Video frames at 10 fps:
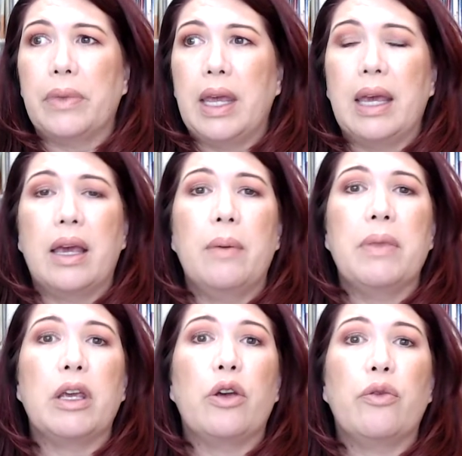income
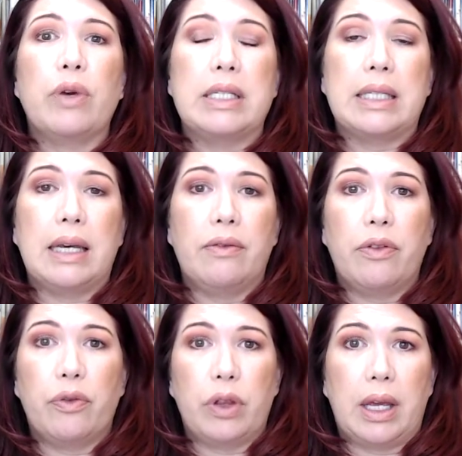that you've received
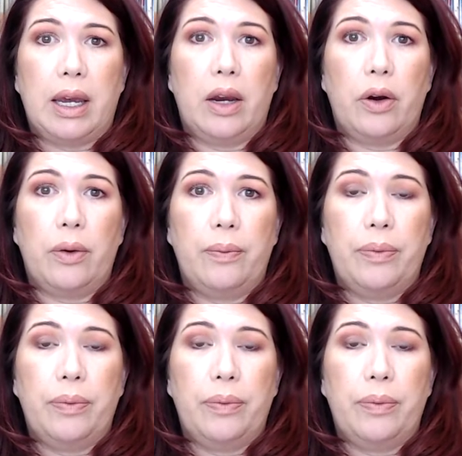for the year.